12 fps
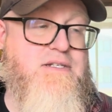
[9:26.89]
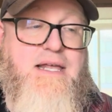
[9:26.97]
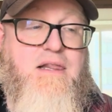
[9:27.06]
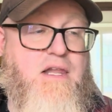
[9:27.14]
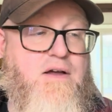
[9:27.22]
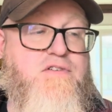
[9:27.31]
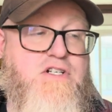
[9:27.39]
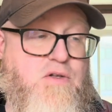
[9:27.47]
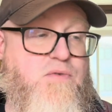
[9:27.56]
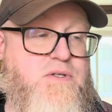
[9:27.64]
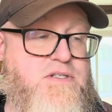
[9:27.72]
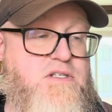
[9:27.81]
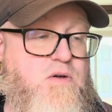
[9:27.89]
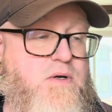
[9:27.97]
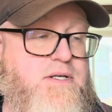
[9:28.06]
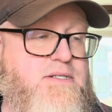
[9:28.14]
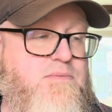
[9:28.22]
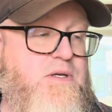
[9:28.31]
I love children's
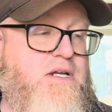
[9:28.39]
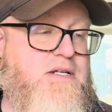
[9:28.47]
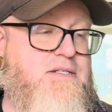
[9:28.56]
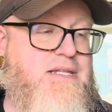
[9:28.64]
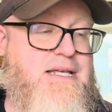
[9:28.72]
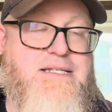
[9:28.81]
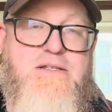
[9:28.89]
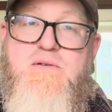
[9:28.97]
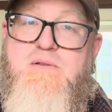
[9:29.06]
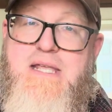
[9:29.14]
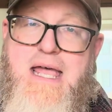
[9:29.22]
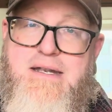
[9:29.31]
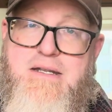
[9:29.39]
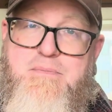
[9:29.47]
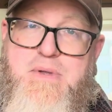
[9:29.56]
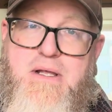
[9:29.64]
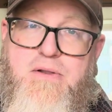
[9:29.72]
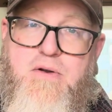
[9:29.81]
stories because they do tend to
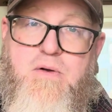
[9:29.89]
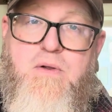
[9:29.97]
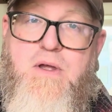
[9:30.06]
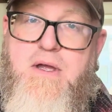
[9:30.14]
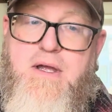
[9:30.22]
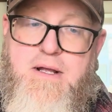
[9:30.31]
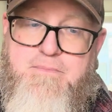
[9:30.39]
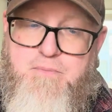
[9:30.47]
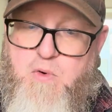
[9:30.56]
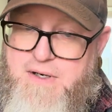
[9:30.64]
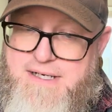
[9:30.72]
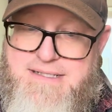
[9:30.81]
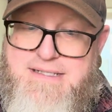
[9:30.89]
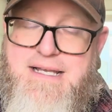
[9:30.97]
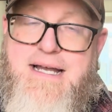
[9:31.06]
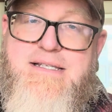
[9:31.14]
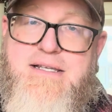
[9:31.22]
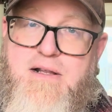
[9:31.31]
be a little more
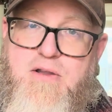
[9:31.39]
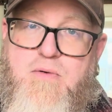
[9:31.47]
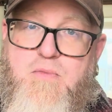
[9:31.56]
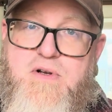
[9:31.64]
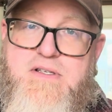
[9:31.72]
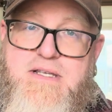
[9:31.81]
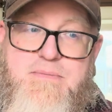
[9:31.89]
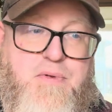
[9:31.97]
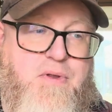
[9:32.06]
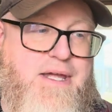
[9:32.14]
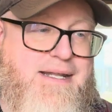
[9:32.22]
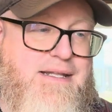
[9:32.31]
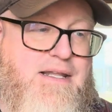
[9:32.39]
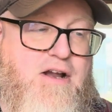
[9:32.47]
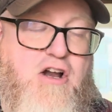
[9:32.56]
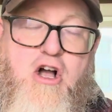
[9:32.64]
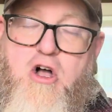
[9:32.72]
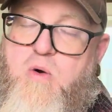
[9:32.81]
concise and a little more simple, and
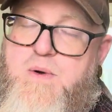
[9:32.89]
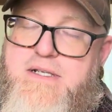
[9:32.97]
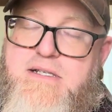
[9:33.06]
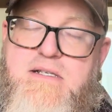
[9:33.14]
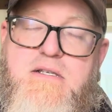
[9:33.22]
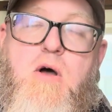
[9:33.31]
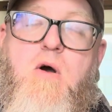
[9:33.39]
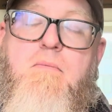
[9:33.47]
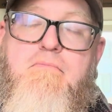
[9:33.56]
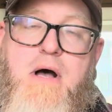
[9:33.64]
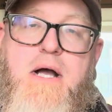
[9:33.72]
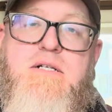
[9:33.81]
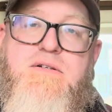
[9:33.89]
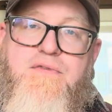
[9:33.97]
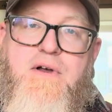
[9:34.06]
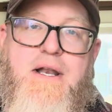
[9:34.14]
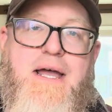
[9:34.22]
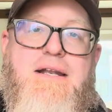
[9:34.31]
they're always so much
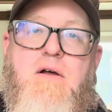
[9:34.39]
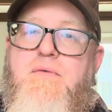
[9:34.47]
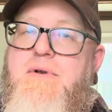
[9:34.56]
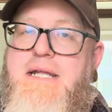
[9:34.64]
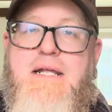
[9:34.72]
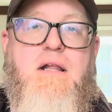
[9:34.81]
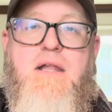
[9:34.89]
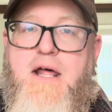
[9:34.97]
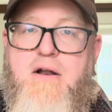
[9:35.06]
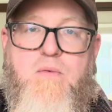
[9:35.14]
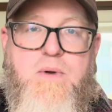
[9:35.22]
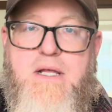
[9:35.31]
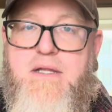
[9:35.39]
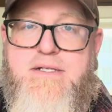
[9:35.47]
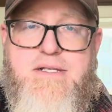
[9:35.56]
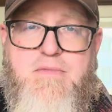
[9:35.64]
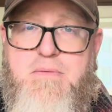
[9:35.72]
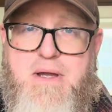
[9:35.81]
fun. I don't need a lot of
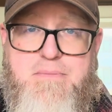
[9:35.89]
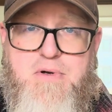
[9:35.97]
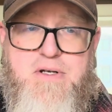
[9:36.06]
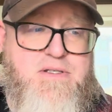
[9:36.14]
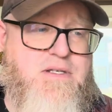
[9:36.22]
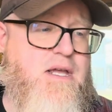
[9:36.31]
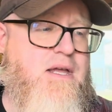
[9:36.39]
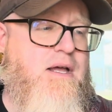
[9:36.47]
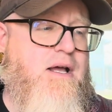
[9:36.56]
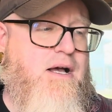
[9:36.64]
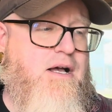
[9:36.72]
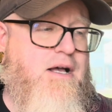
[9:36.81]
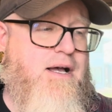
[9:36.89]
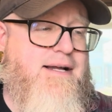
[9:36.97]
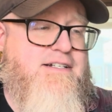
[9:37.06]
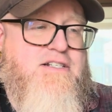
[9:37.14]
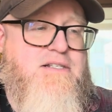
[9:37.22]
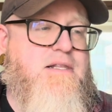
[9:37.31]
realism in my books. I
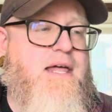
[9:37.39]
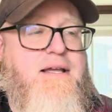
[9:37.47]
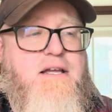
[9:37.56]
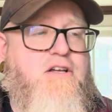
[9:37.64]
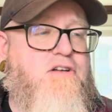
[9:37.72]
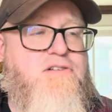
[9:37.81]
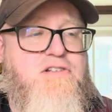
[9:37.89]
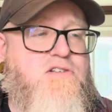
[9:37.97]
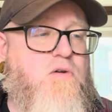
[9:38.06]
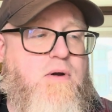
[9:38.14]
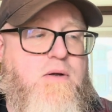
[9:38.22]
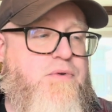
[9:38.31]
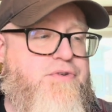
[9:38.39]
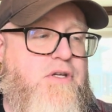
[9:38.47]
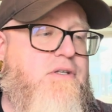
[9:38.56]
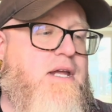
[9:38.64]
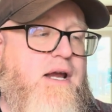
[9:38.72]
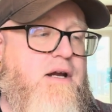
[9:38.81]
just like a good story with
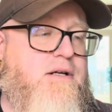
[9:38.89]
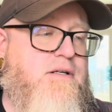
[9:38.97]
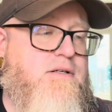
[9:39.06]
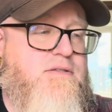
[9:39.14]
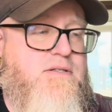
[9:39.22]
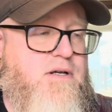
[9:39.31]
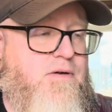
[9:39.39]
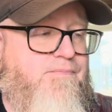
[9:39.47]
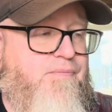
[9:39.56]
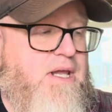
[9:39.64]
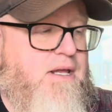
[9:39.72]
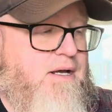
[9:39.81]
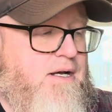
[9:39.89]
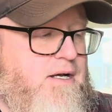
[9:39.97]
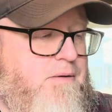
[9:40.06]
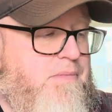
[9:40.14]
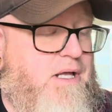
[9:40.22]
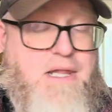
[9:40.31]
good characters. So
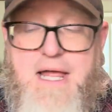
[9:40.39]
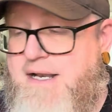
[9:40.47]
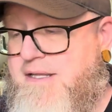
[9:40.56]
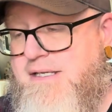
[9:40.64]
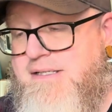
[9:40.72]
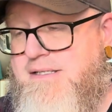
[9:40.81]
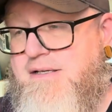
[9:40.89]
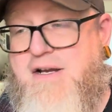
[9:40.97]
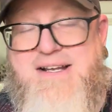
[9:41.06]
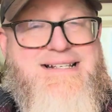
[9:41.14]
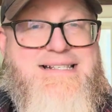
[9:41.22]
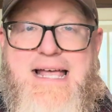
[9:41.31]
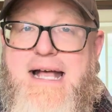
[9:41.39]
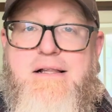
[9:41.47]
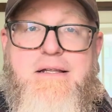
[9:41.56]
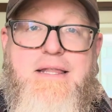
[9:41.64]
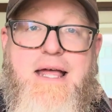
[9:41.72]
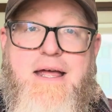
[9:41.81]
a lot of these are
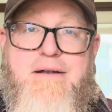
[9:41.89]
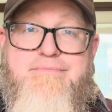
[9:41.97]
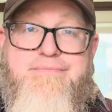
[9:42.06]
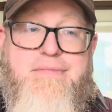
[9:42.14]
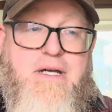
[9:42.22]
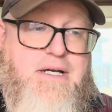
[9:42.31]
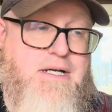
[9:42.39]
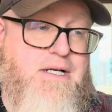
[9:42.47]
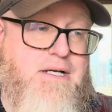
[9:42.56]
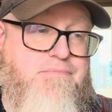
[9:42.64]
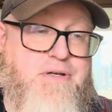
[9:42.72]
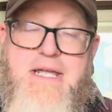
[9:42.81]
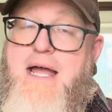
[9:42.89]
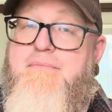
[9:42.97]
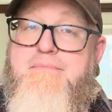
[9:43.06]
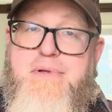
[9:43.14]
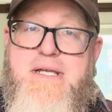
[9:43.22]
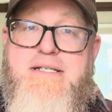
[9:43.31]
exactly that. But yeah,
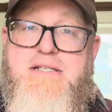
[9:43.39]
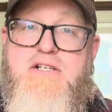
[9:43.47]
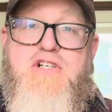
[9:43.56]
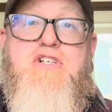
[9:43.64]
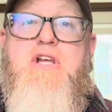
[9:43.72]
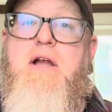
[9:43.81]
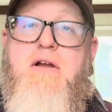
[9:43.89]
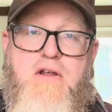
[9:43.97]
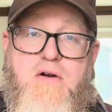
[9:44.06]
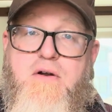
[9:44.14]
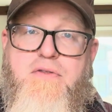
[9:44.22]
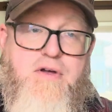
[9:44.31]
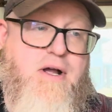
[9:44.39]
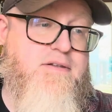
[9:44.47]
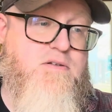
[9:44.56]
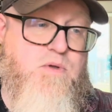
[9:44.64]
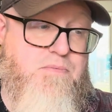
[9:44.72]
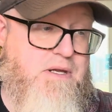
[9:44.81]
please share your
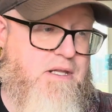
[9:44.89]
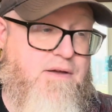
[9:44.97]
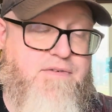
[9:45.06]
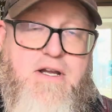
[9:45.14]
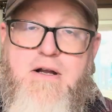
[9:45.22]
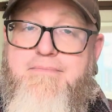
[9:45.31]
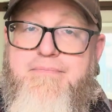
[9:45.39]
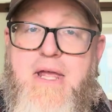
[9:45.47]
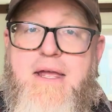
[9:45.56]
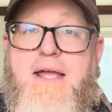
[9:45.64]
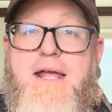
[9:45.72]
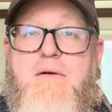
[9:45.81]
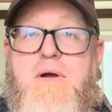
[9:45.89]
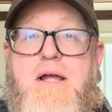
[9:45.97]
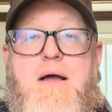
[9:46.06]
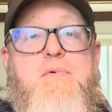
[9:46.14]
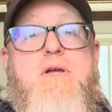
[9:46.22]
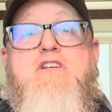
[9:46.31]
thoughts with me. I'd love to hear them. Anyway, I
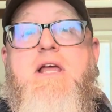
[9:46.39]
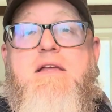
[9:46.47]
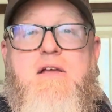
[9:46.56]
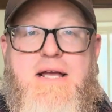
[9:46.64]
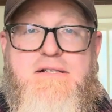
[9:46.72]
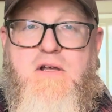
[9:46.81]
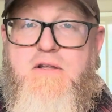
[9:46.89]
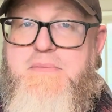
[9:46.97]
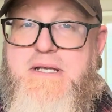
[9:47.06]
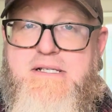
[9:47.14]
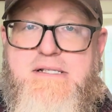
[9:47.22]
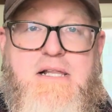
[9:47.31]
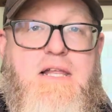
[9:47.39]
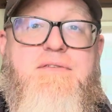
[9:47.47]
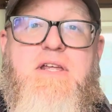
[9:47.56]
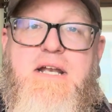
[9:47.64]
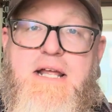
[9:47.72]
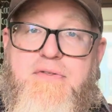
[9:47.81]
appreciate you guys all to pieces. I love
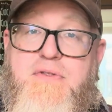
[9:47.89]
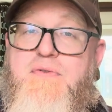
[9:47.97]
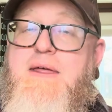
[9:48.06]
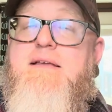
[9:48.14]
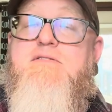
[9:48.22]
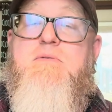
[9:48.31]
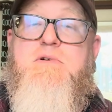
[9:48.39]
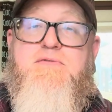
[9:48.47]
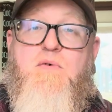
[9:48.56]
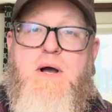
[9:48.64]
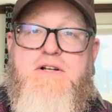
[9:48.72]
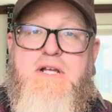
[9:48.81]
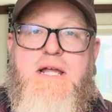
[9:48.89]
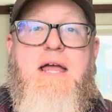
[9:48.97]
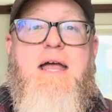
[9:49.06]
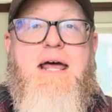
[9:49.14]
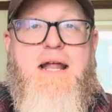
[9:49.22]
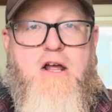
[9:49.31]
you to death. Thank you so much for watching,
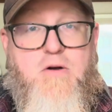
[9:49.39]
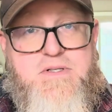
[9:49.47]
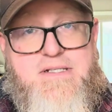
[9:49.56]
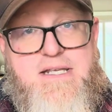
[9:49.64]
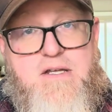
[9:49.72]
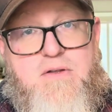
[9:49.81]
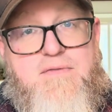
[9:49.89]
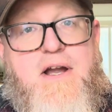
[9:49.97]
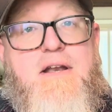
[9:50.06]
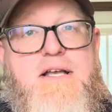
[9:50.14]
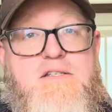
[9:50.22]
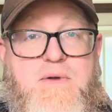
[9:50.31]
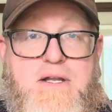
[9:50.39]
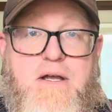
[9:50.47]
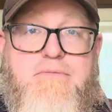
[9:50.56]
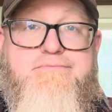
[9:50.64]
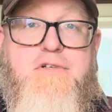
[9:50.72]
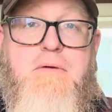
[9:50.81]
and I hope to see you in the very next
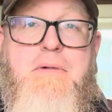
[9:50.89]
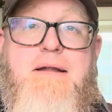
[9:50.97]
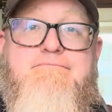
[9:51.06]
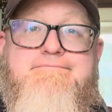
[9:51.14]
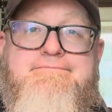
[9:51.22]
video. Goodbye.